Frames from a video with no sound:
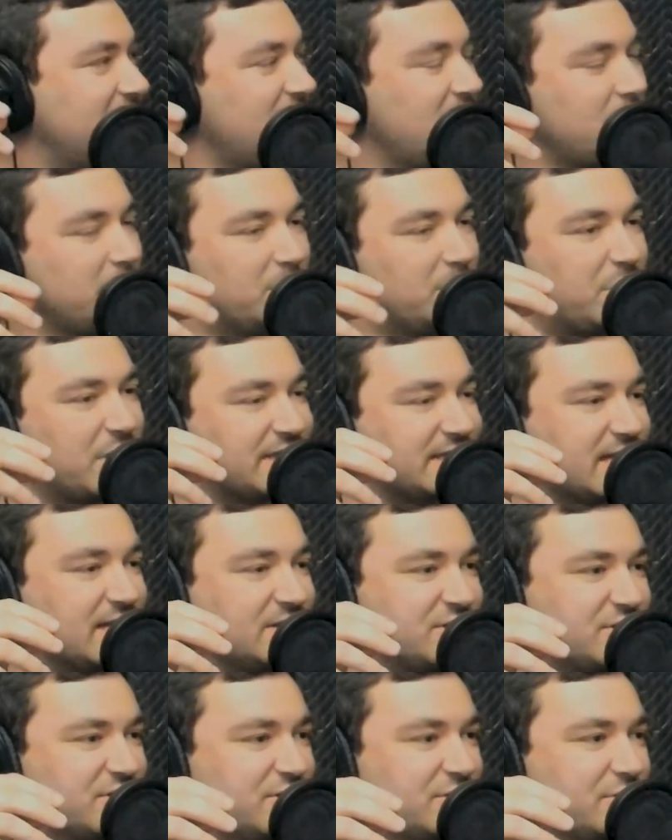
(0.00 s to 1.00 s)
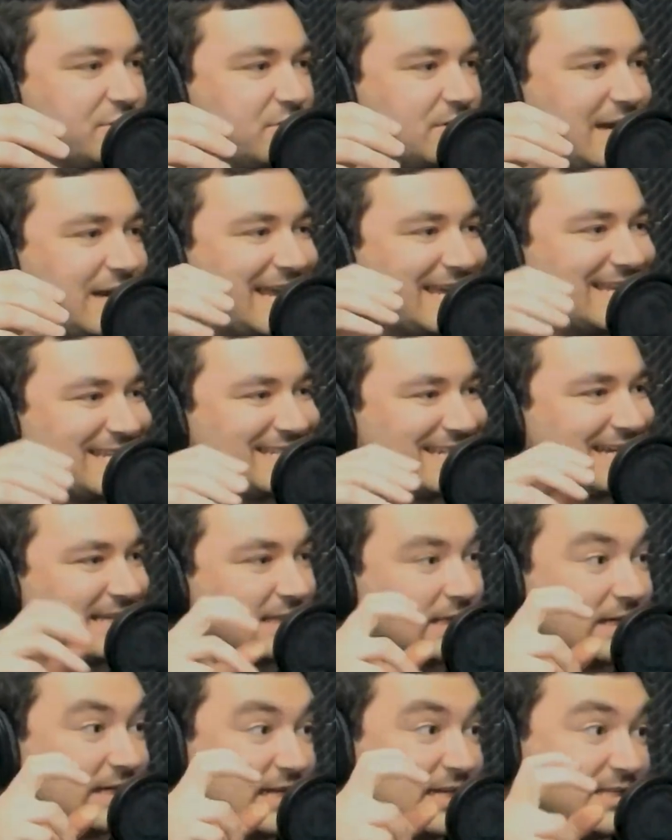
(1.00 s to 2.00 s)
but they do hint at
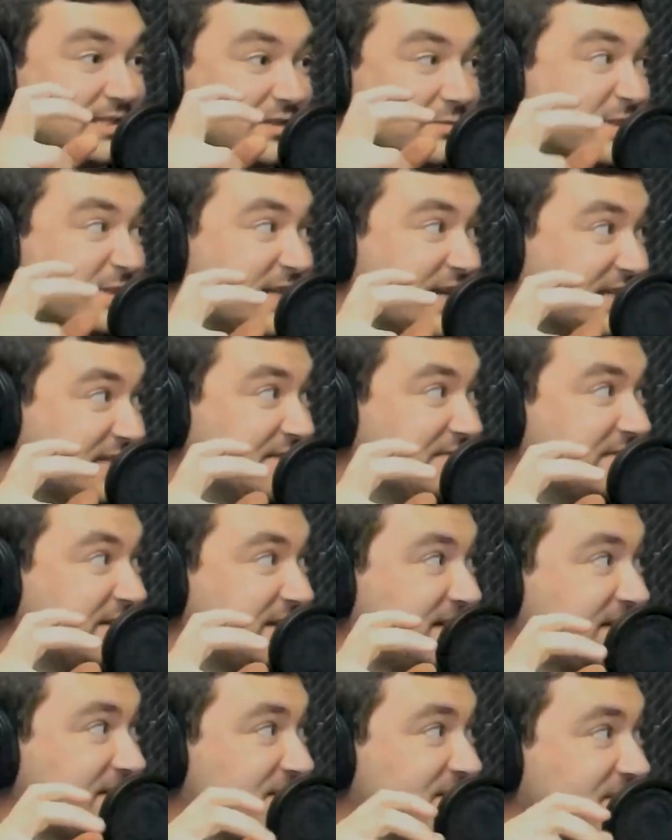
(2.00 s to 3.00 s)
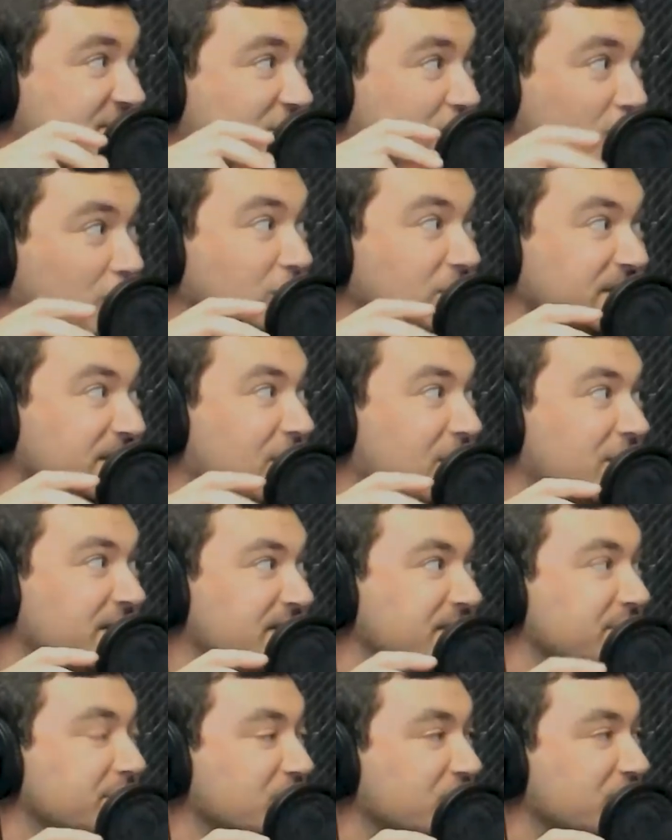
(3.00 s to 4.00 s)
like his obsessiveness early mm-hmm. on in
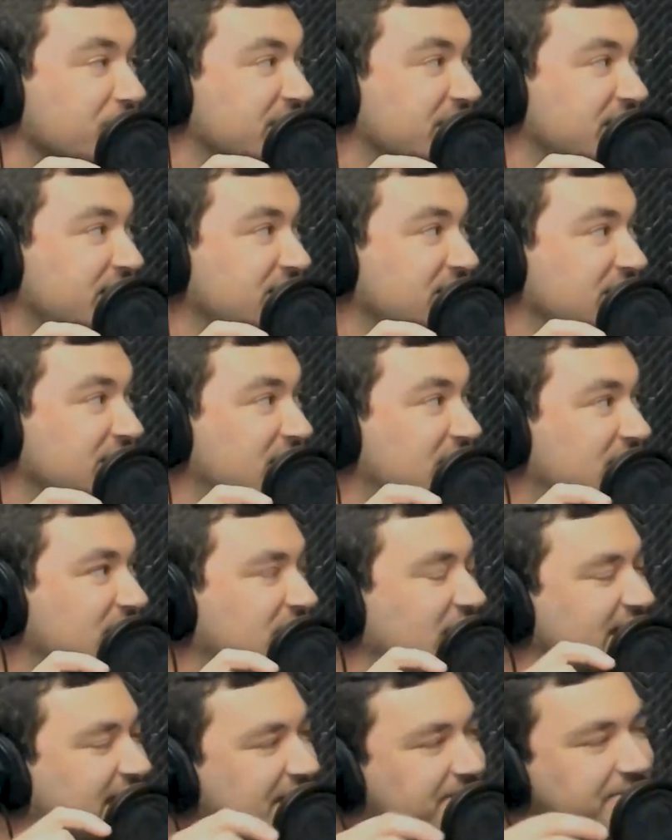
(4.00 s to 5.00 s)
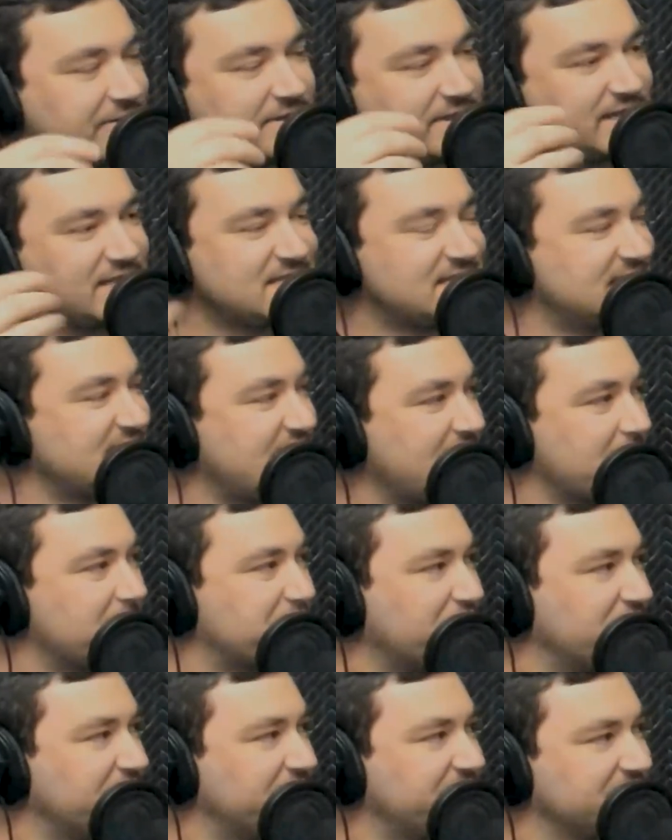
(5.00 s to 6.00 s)
the movie like everything's set up
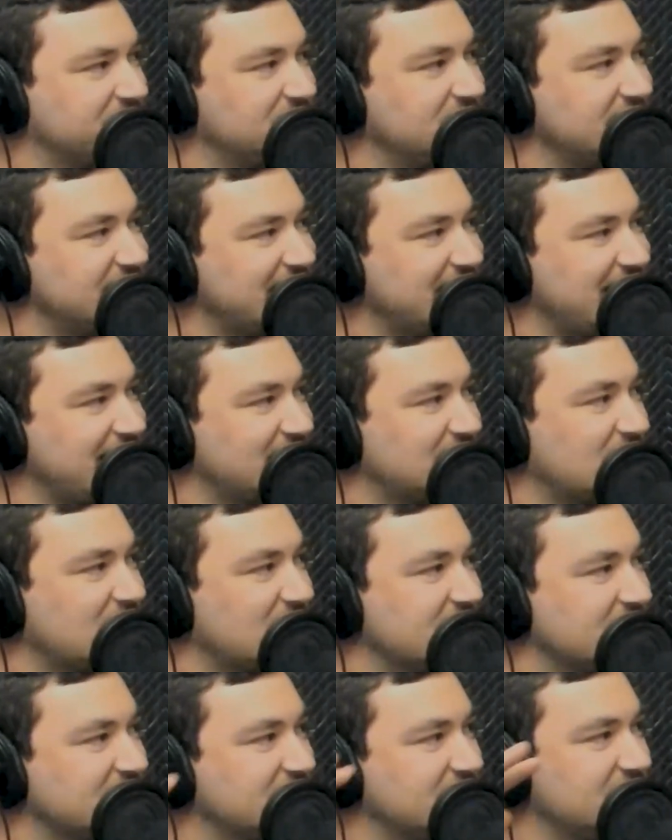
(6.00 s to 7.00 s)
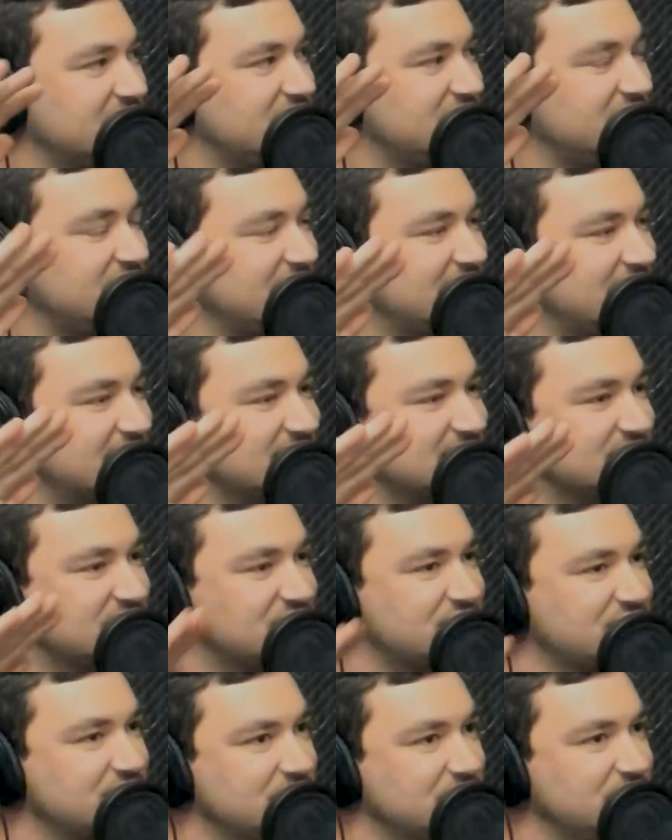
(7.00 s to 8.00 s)
perfectly and like
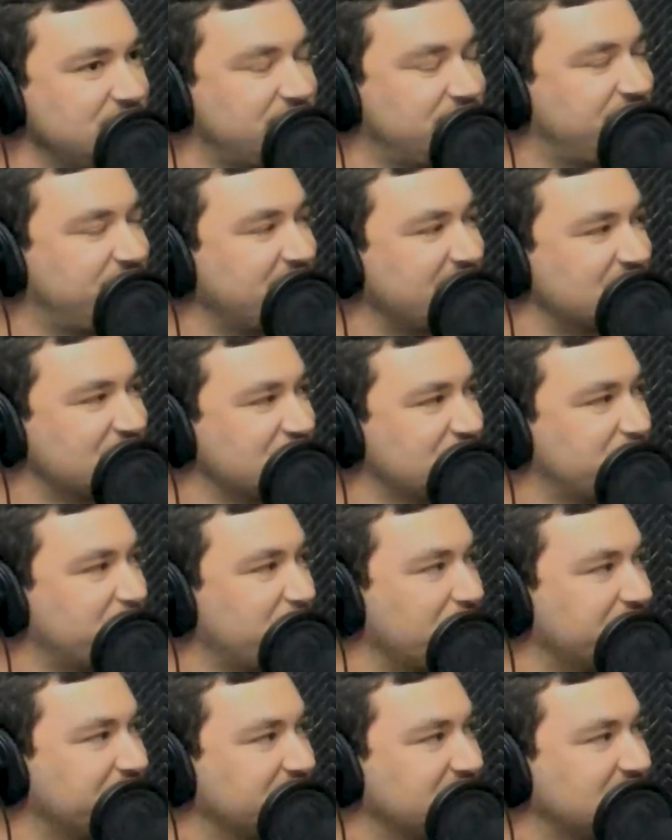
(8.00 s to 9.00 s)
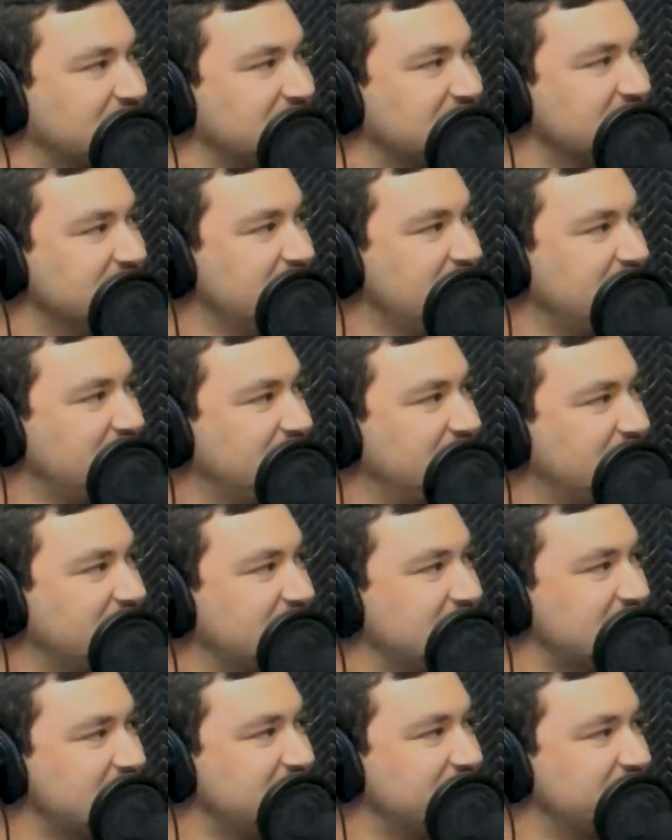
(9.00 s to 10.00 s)
is finished perfectly they
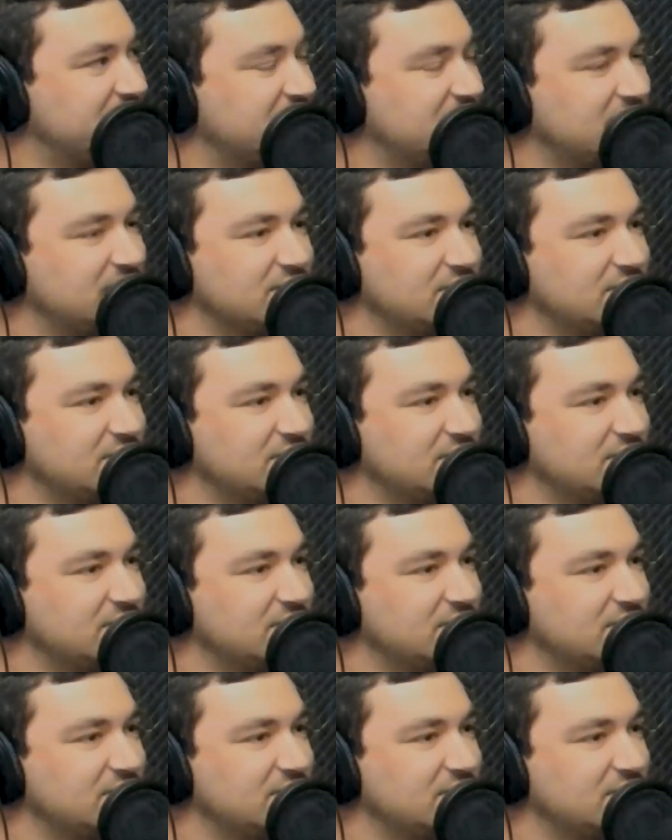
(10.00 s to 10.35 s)
even